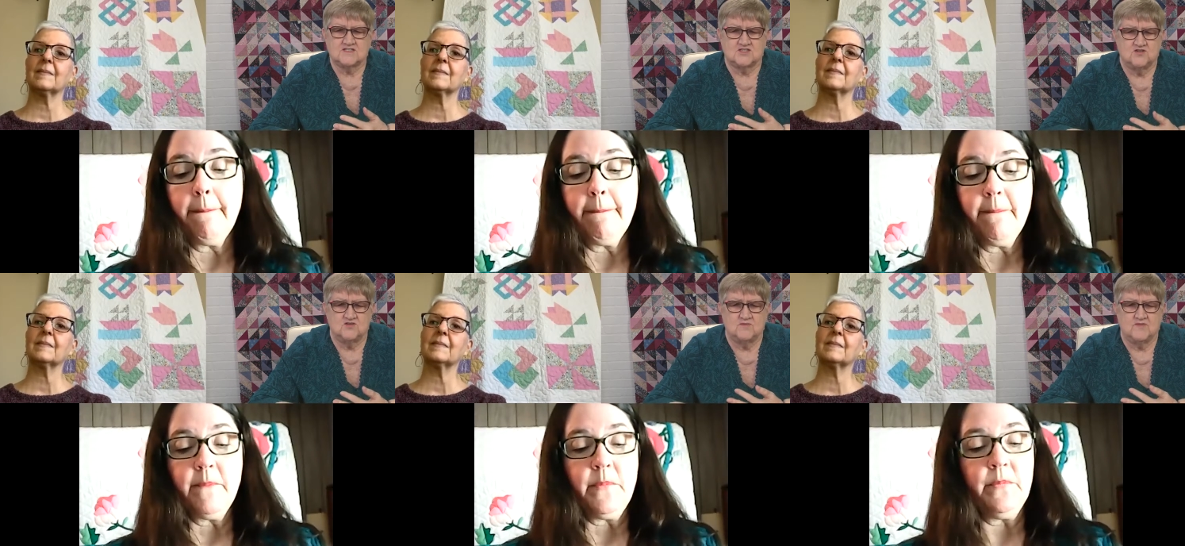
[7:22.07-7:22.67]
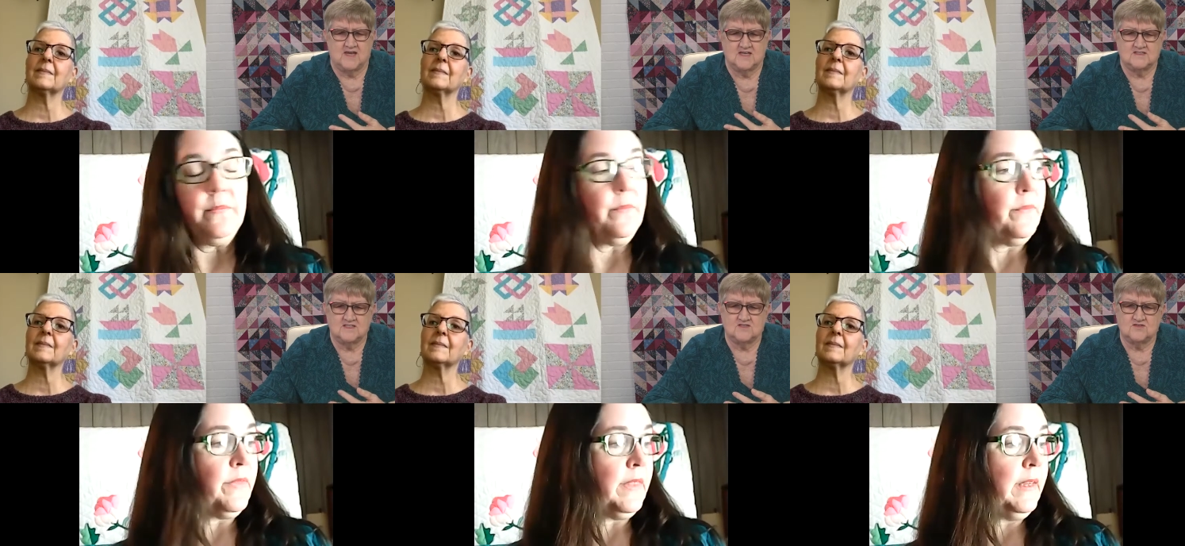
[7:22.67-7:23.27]
Speaker 1: Zoom then
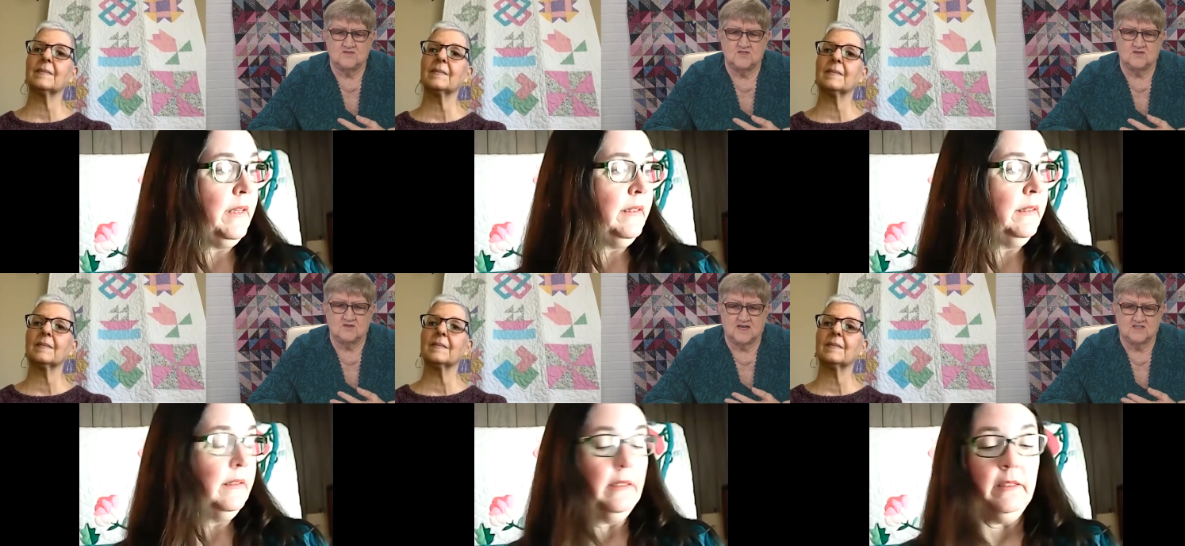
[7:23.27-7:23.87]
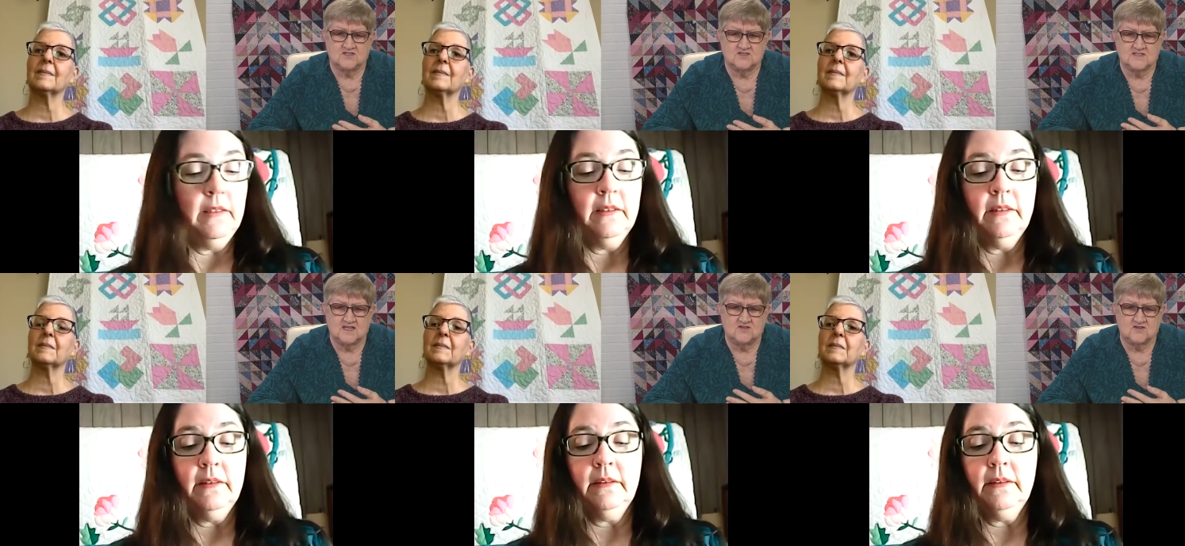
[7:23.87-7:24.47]
to do your lectures
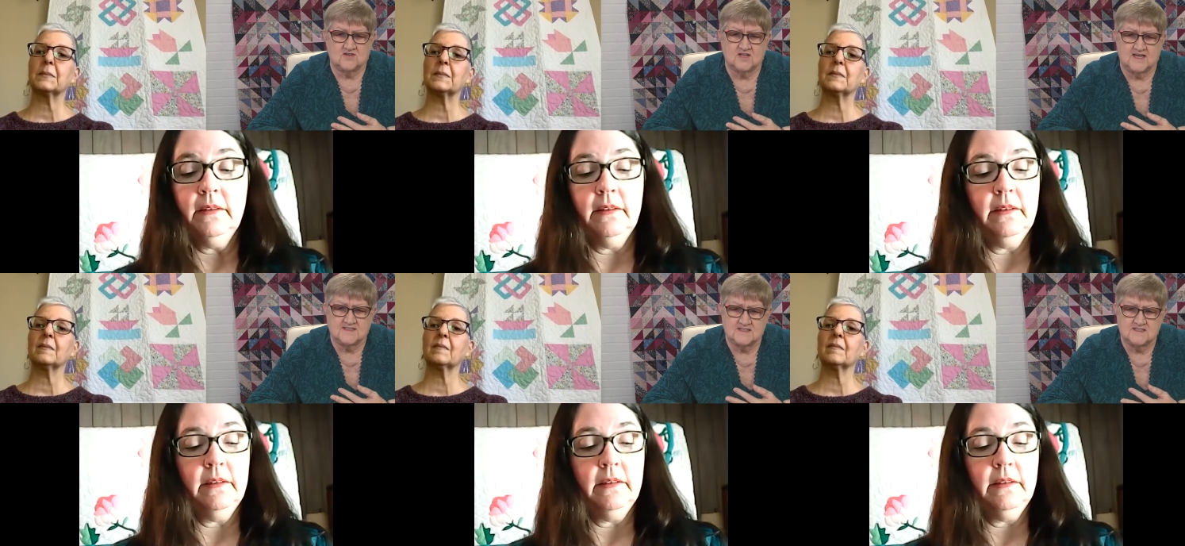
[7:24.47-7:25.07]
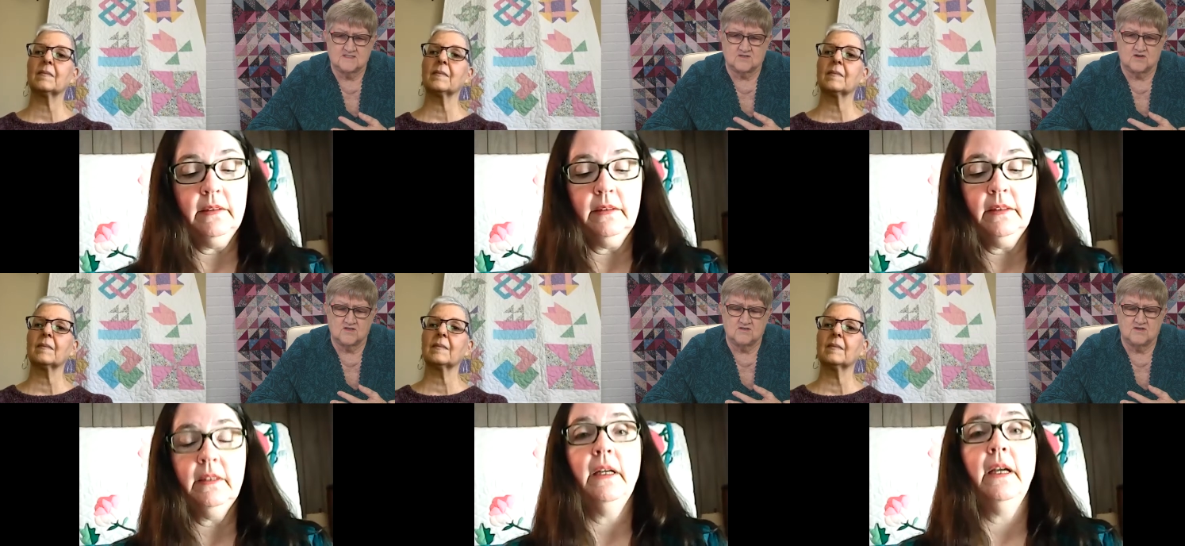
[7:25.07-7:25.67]
and your classes, or
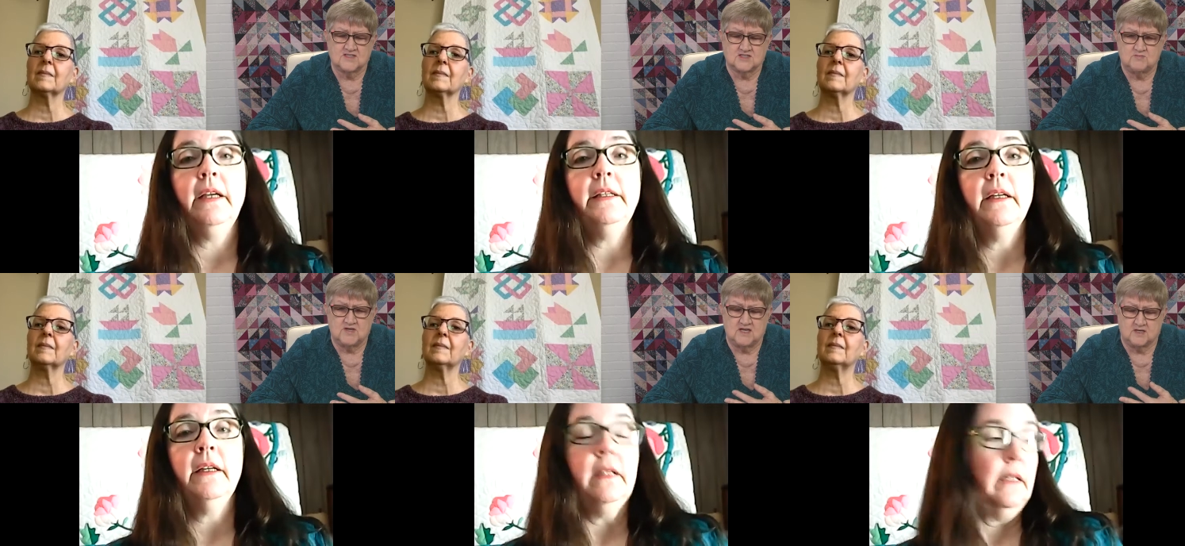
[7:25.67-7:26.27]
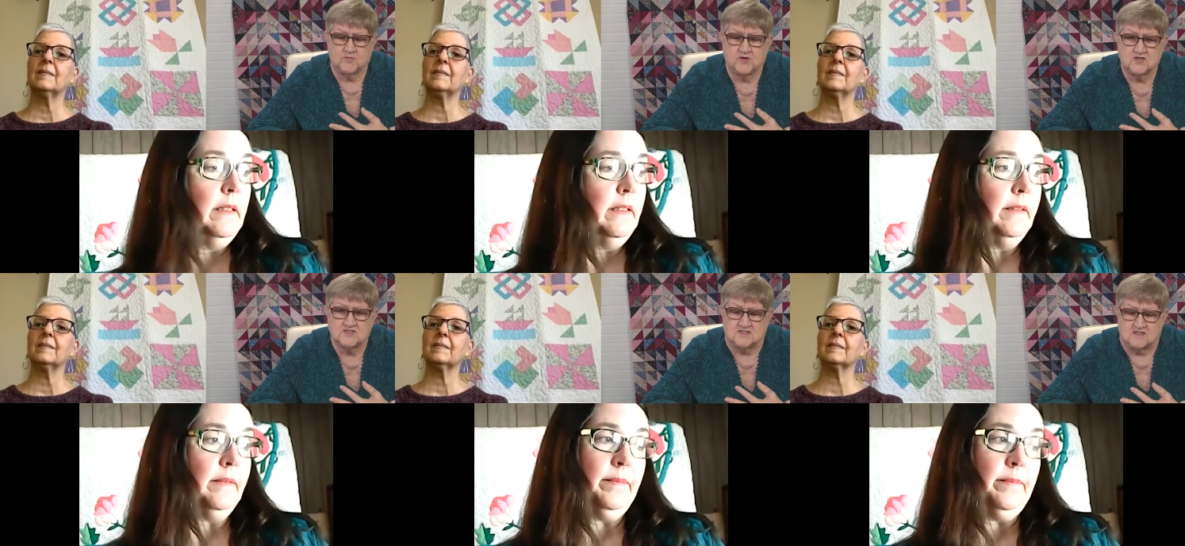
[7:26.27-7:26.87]
are you actually meeting in
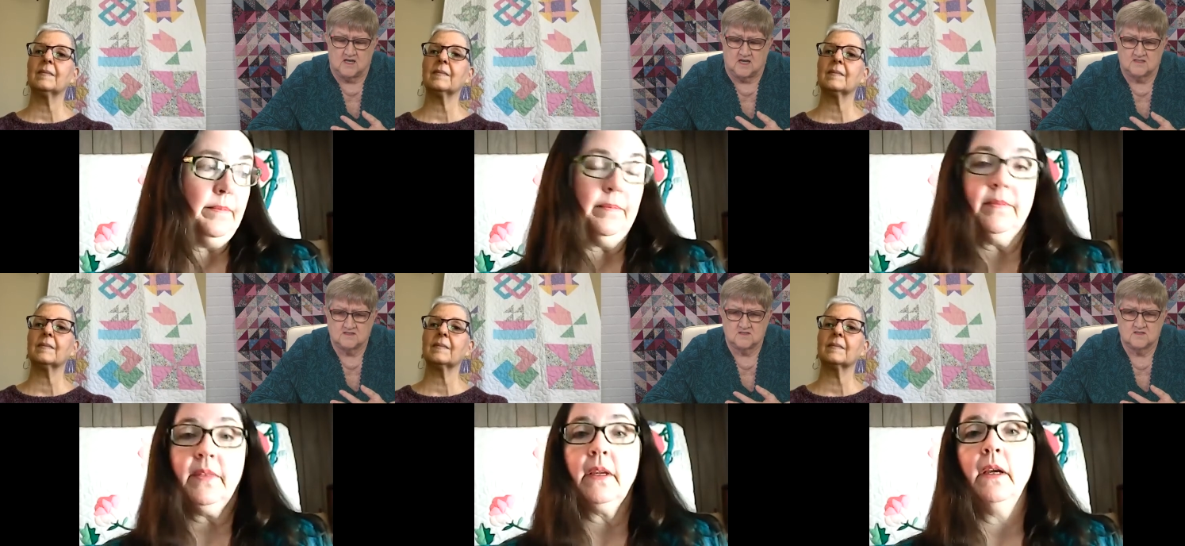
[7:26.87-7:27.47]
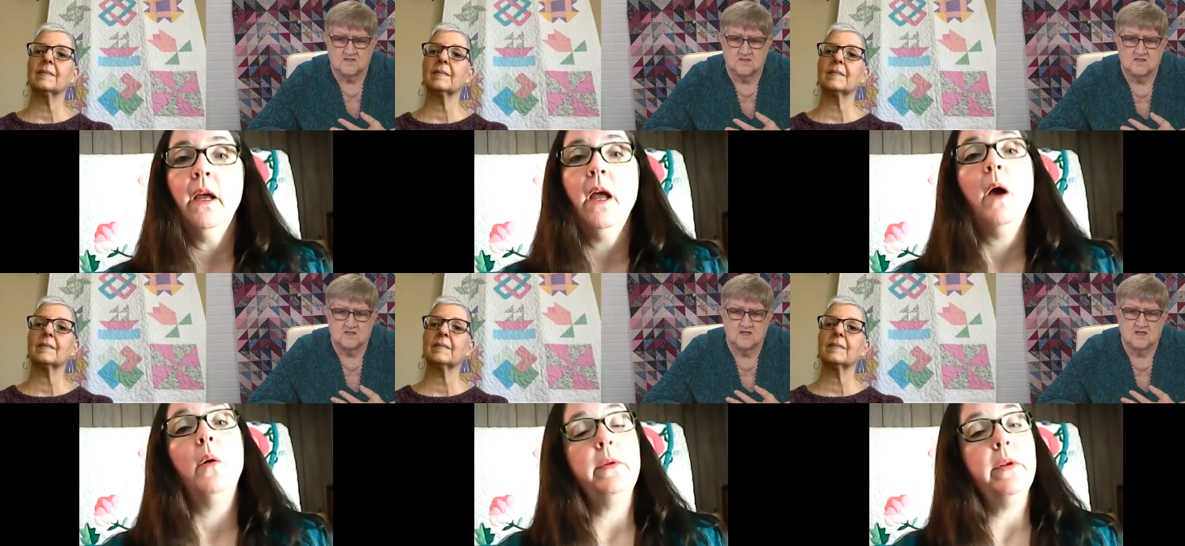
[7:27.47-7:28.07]
person yet?
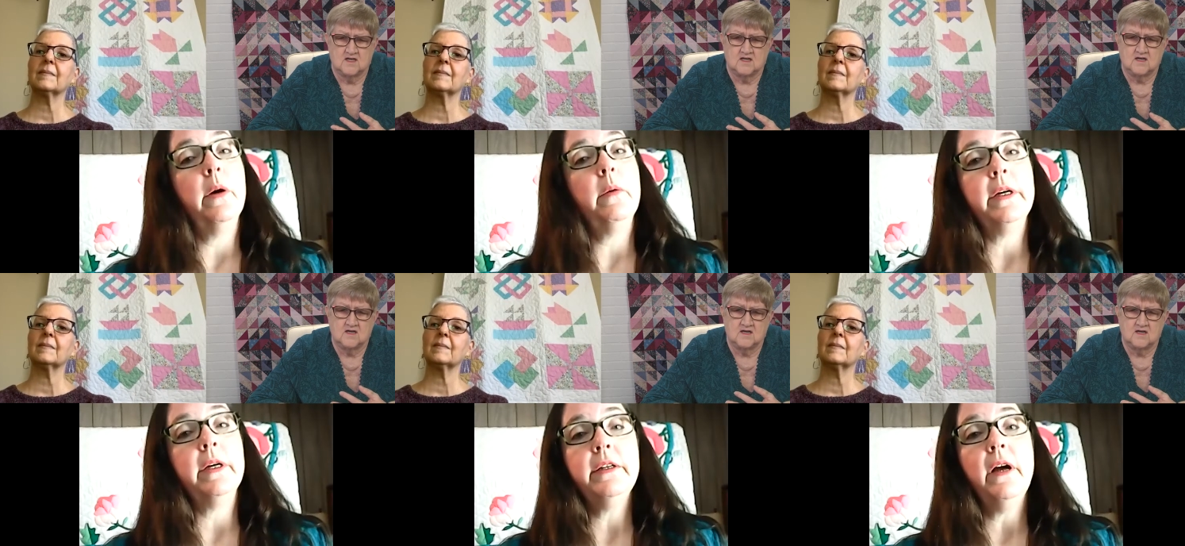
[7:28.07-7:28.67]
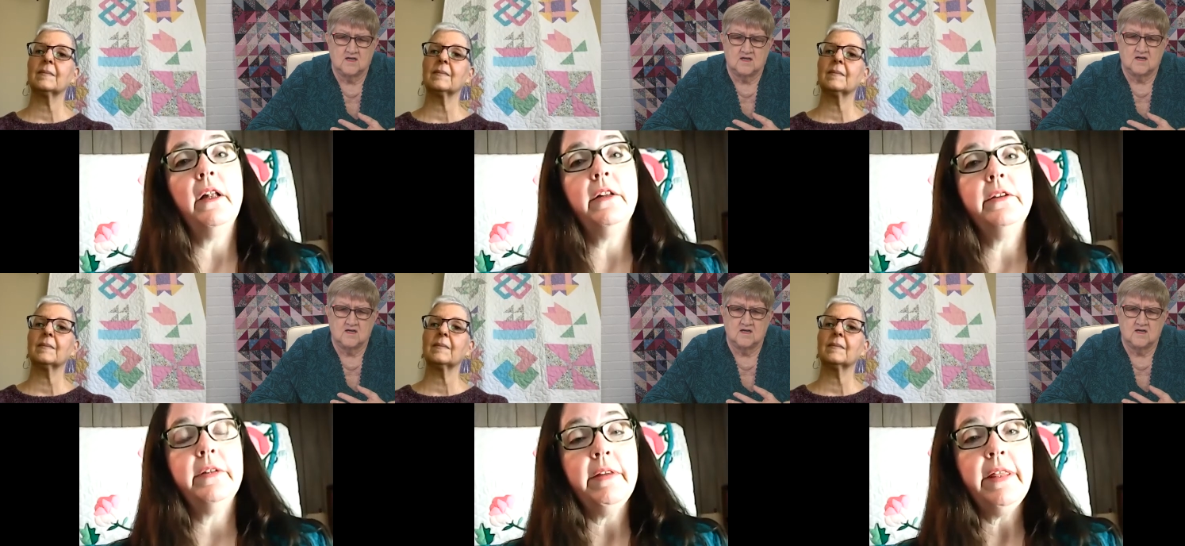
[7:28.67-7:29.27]
Well, no, we are
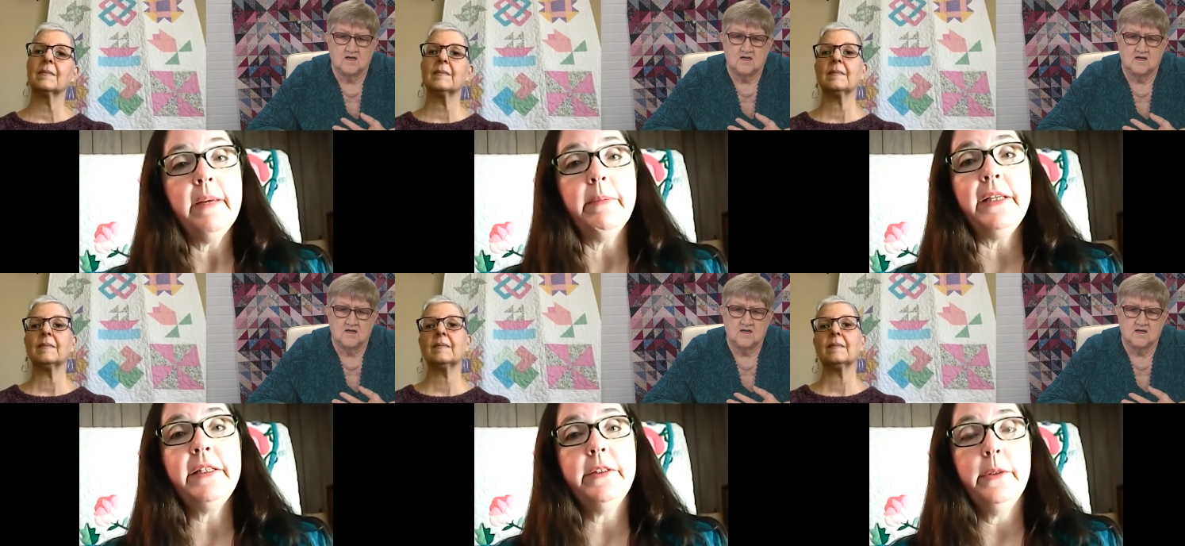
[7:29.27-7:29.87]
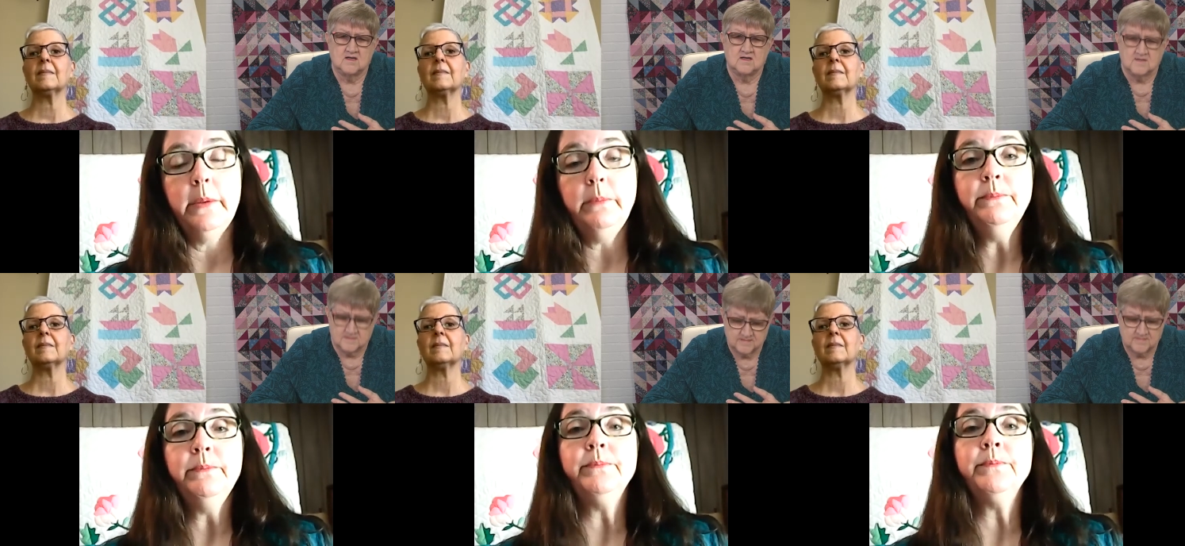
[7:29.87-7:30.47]
all doing everything by
Speaker 2: Zoom.